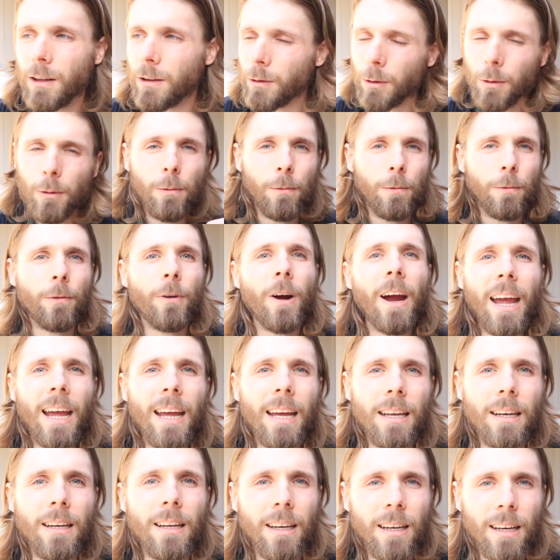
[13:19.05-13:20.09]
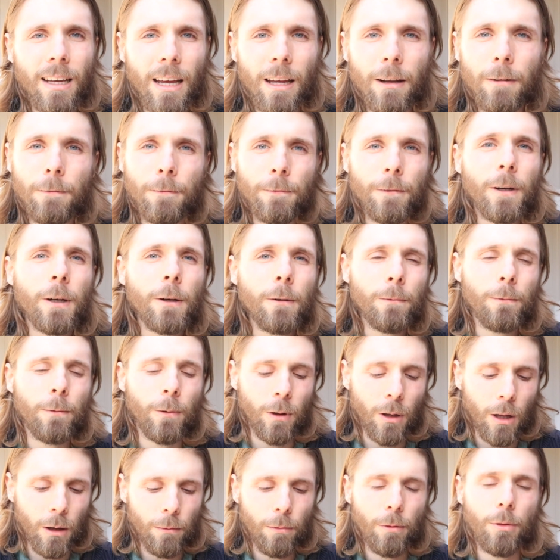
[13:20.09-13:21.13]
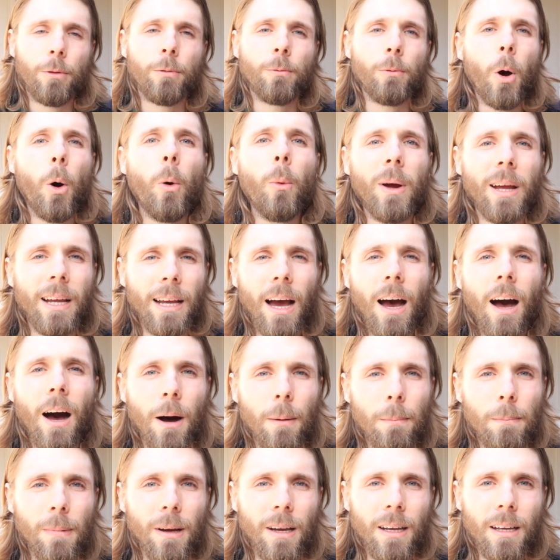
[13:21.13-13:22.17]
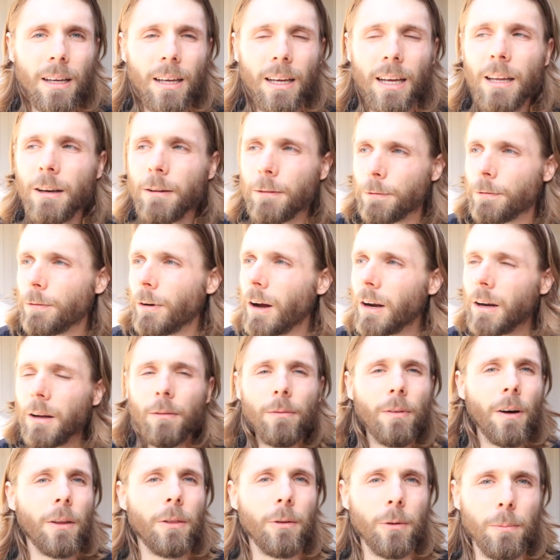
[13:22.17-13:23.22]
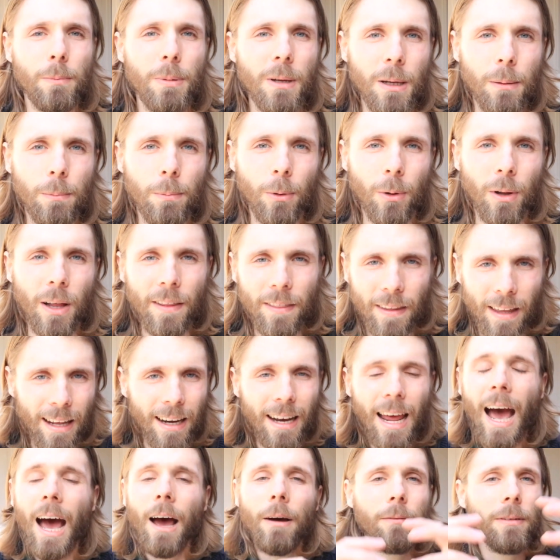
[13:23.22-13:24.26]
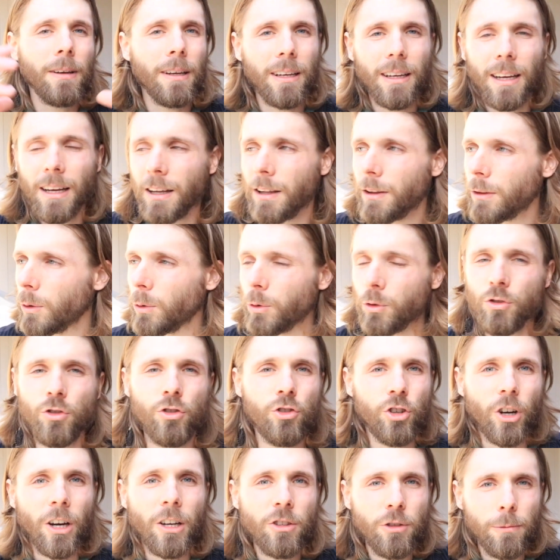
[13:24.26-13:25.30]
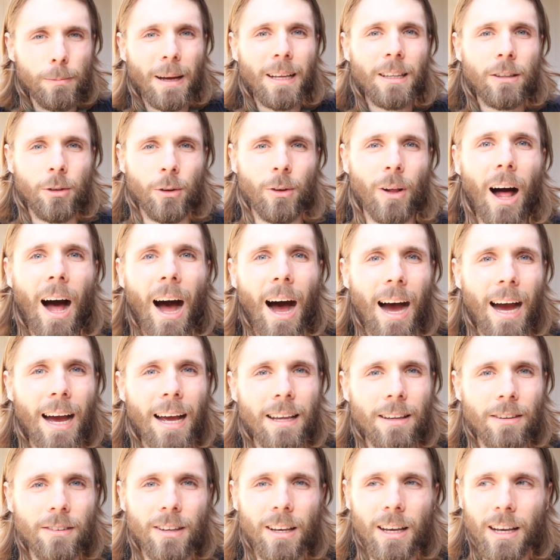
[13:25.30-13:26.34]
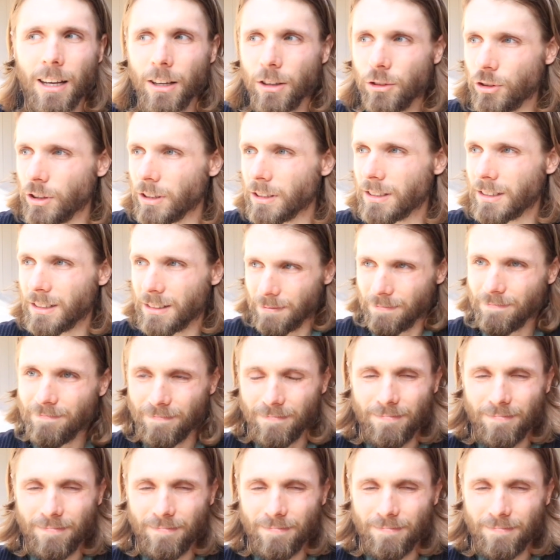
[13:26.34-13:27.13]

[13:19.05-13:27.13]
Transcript: they're afraid and fearful of throwing up in front of other people and then having those judgmental eyes just